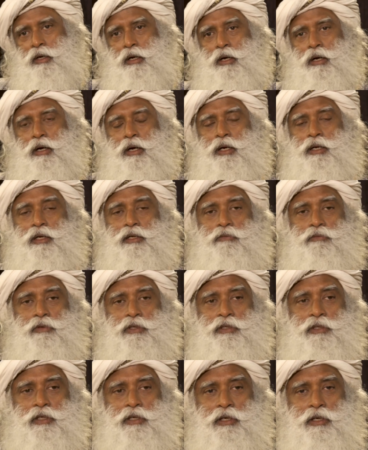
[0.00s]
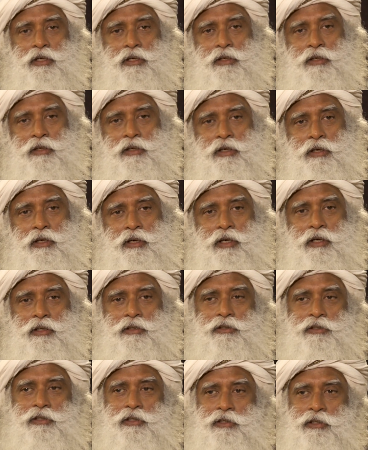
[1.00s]
Ayurveda
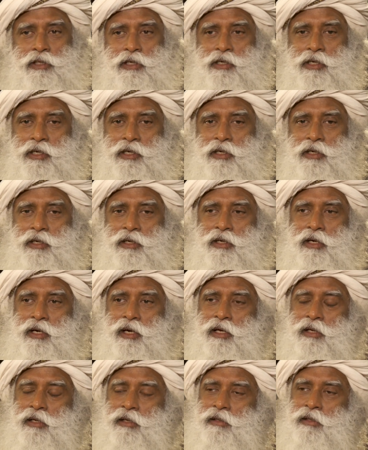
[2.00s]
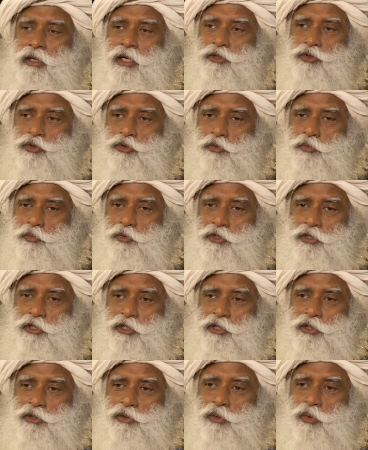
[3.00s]
and Siddha and
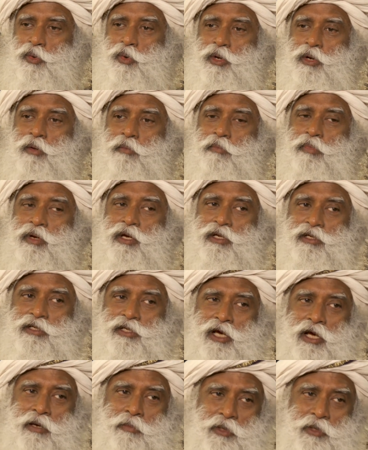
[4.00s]
naturopathy is growing big time